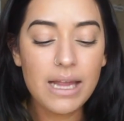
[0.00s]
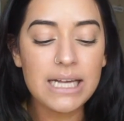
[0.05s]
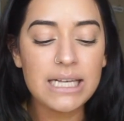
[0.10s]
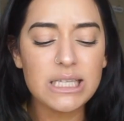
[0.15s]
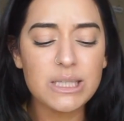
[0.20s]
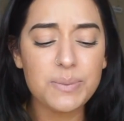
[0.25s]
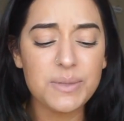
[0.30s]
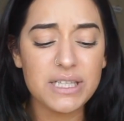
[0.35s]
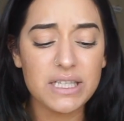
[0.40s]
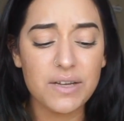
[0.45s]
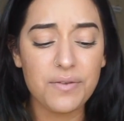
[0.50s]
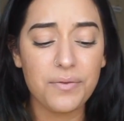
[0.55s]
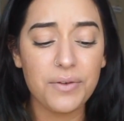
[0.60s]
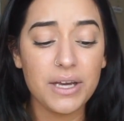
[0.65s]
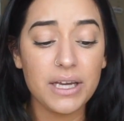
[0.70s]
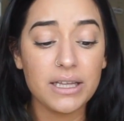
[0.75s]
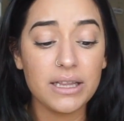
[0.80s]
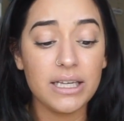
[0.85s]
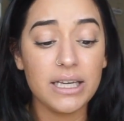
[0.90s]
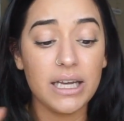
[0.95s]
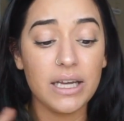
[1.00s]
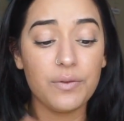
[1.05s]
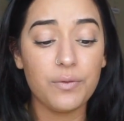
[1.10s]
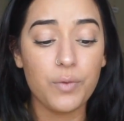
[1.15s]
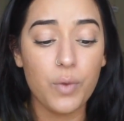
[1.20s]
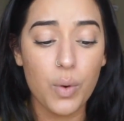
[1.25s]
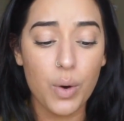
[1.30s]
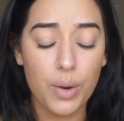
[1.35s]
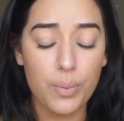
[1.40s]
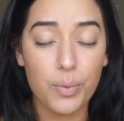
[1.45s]
specifically
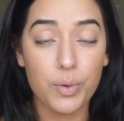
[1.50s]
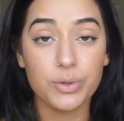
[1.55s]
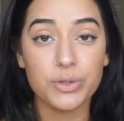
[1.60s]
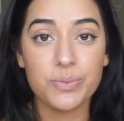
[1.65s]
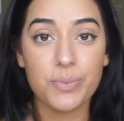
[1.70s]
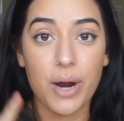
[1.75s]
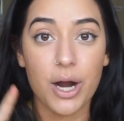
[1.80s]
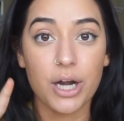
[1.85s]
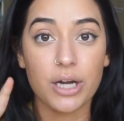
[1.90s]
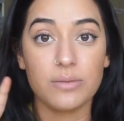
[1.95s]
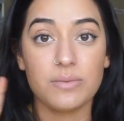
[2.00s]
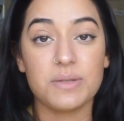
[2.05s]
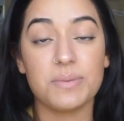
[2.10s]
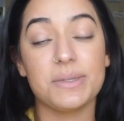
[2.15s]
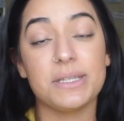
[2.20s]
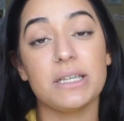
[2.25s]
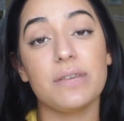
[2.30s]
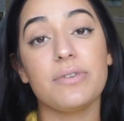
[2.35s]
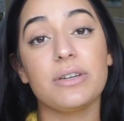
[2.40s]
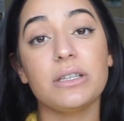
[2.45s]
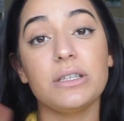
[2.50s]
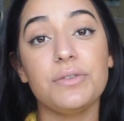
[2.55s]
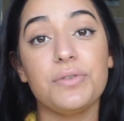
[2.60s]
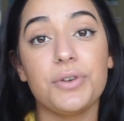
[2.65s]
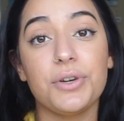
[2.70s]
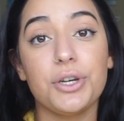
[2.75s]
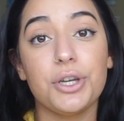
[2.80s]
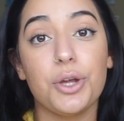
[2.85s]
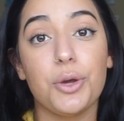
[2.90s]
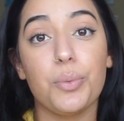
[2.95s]
for postpartum, specifically
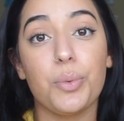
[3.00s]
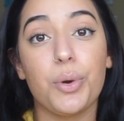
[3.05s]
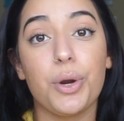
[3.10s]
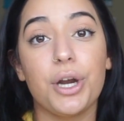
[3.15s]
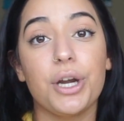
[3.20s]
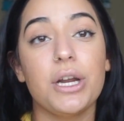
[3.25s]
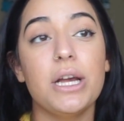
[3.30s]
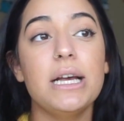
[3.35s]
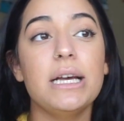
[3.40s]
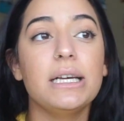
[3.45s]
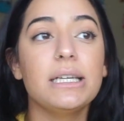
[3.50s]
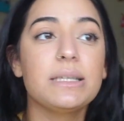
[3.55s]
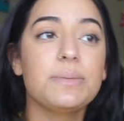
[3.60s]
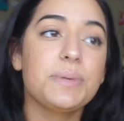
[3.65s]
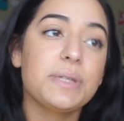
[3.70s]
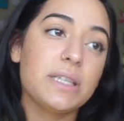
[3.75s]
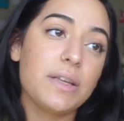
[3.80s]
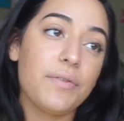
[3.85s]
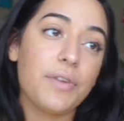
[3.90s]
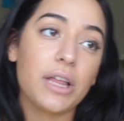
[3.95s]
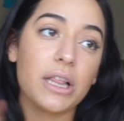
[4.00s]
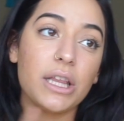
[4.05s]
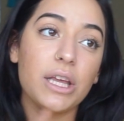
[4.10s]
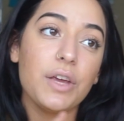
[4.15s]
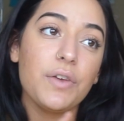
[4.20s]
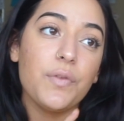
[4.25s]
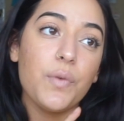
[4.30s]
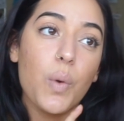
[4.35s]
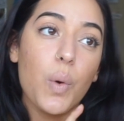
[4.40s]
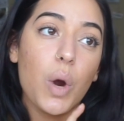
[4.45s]
for newborn,
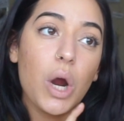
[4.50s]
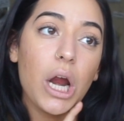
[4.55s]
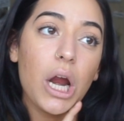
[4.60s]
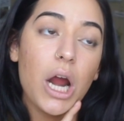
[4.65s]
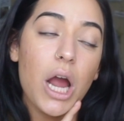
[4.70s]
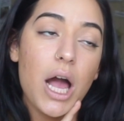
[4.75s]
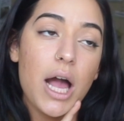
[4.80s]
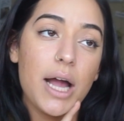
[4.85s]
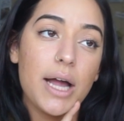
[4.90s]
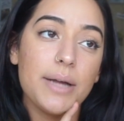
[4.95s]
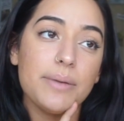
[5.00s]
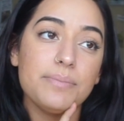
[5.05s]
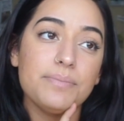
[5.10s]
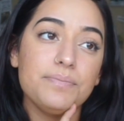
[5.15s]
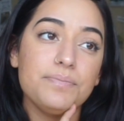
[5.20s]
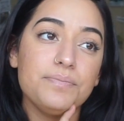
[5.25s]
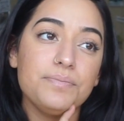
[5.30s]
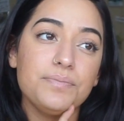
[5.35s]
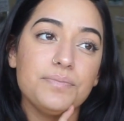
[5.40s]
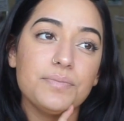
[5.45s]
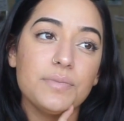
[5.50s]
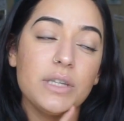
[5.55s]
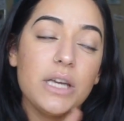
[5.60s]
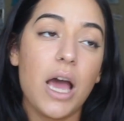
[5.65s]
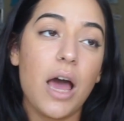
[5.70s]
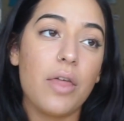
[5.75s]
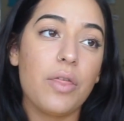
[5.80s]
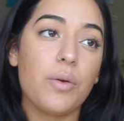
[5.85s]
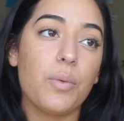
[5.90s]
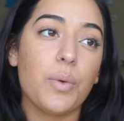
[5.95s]
specifically for, the
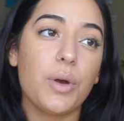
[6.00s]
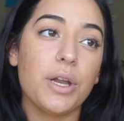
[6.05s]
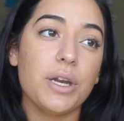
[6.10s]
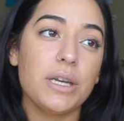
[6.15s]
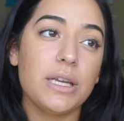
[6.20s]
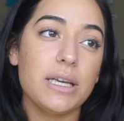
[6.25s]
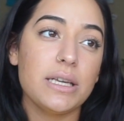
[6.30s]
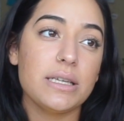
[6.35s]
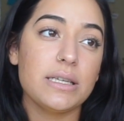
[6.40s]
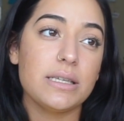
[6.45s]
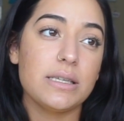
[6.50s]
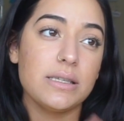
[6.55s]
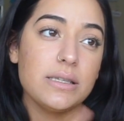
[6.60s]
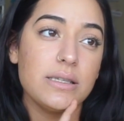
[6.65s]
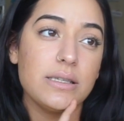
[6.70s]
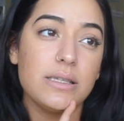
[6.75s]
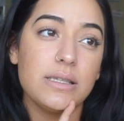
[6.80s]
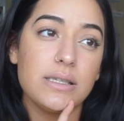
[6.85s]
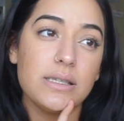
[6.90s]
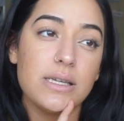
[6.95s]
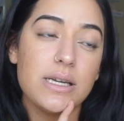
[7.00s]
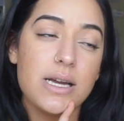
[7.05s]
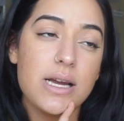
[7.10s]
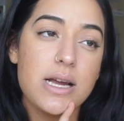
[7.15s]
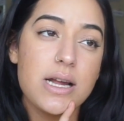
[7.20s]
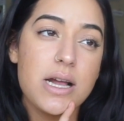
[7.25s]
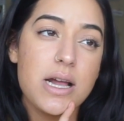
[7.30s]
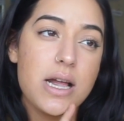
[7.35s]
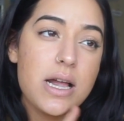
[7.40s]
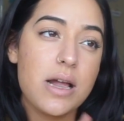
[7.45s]
other one is
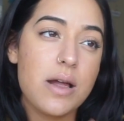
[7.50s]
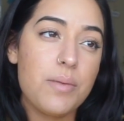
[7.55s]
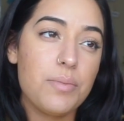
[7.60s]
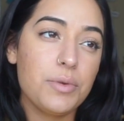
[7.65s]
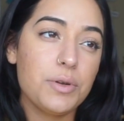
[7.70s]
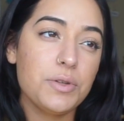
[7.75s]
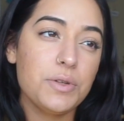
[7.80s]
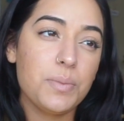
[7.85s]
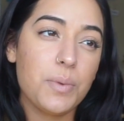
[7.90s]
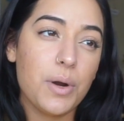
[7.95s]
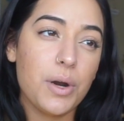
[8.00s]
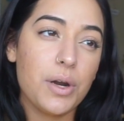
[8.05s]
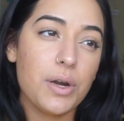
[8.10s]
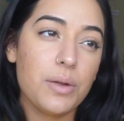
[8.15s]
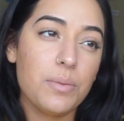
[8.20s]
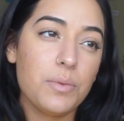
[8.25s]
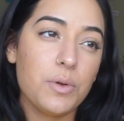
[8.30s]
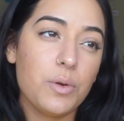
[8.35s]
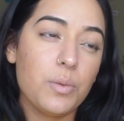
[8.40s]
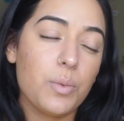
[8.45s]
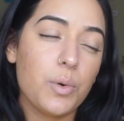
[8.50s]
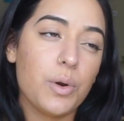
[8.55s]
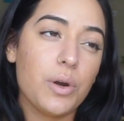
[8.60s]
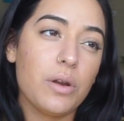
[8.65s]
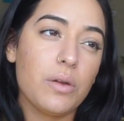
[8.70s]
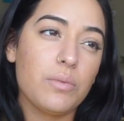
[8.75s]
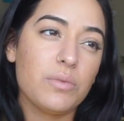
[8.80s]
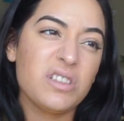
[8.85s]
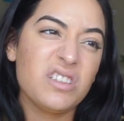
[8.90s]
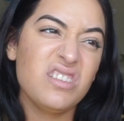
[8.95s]
postpartum, newborn,
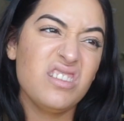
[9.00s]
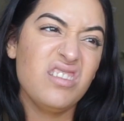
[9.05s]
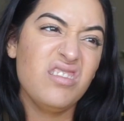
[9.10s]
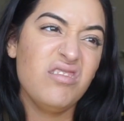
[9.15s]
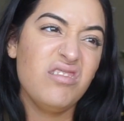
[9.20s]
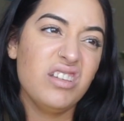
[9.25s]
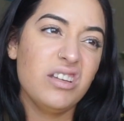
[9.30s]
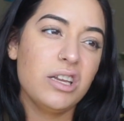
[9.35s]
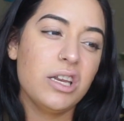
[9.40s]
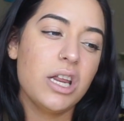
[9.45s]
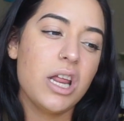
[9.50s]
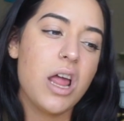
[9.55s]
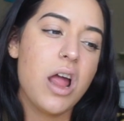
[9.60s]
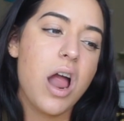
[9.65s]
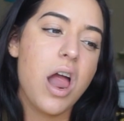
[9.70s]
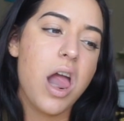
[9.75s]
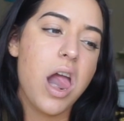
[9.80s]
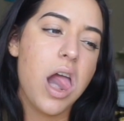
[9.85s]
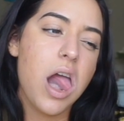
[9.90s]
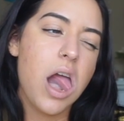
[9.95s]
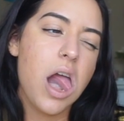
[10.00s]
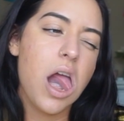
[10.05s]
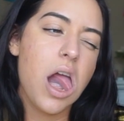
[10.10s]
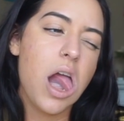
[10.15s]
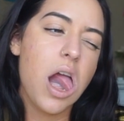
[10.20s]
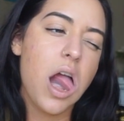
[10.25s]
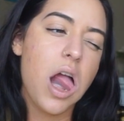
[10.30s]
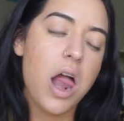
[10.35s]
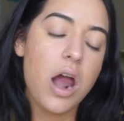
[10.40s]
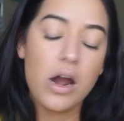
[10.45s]
and what's the other
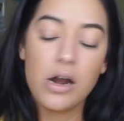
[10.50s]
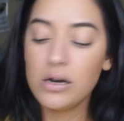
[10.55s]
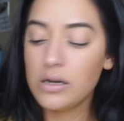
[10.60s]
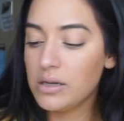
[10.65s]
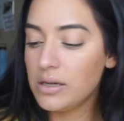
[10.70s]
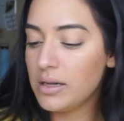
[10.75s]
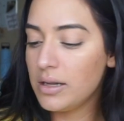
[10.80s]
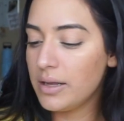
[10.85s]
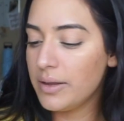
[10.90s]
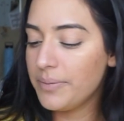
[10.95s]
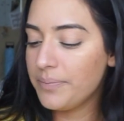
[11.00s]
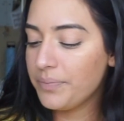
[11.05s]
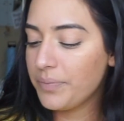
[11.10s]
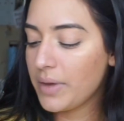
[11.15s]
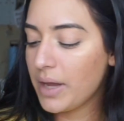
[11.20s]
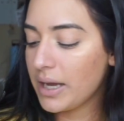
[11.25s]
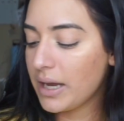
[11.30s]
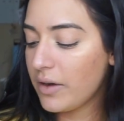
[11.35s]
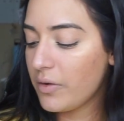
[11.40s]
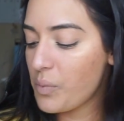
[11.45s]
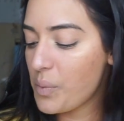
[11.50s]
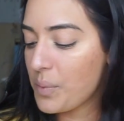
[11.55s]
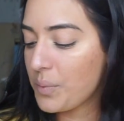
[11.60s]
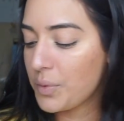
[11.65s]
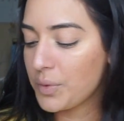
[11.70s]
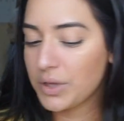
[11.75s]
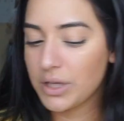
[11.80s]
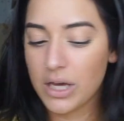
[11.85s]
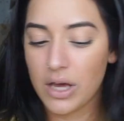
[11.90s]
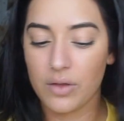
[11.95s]
one? I can't remember
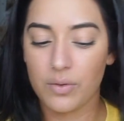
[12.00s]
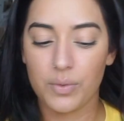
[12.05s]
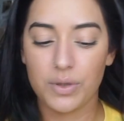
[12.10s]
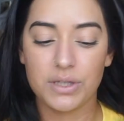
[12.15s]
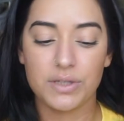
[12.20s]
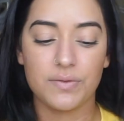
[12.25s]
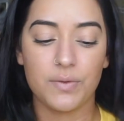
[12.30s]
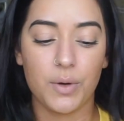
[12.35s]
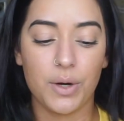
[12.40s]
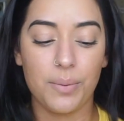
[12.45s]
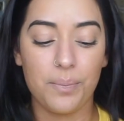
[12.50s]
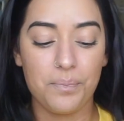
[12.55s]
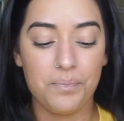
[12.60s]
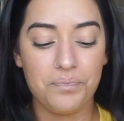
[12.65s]
what the other one is for.